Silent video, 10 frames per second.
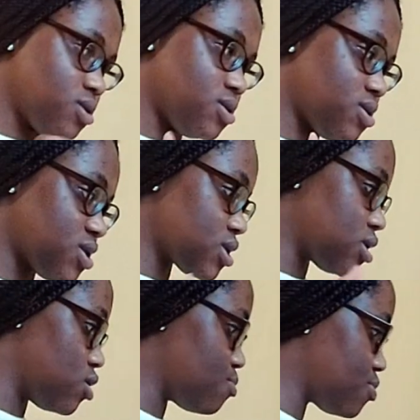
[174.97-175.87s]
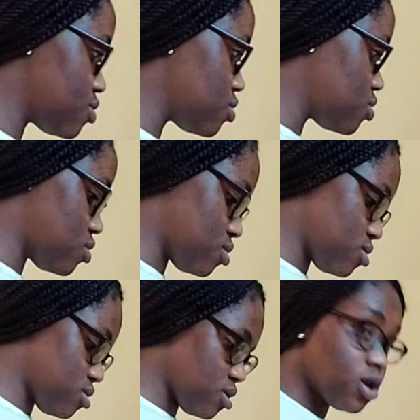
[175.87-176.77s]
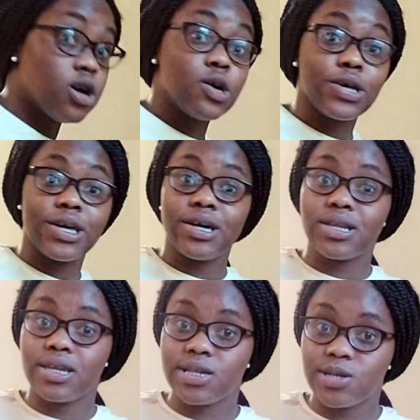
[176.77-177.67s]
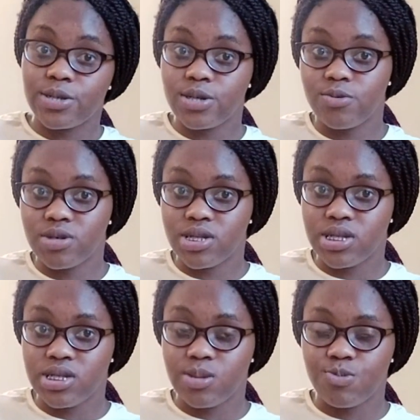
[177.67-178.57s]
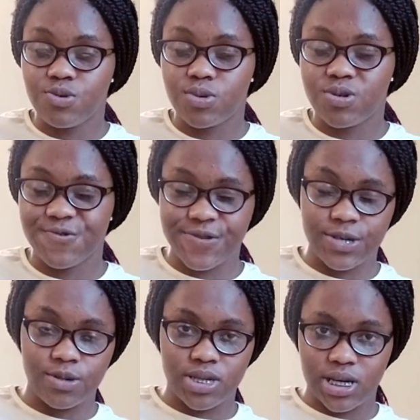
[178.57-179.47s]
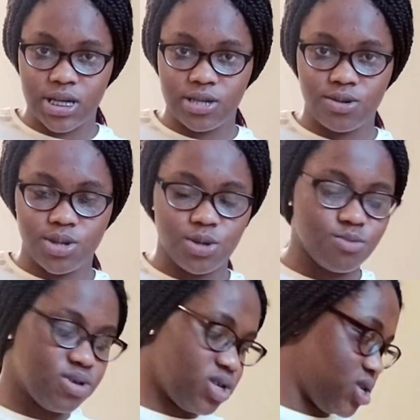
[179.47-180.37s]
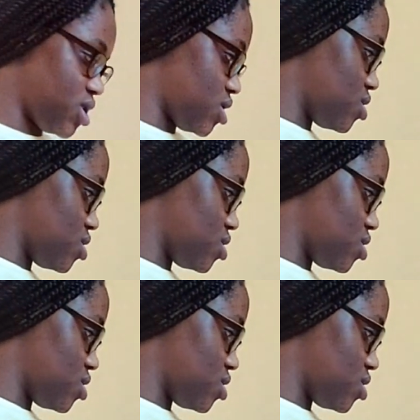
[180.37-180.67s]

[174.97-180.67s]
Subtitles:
Next up, oh yeah, and there's also 1 teaspoon of salt, as you saw me add.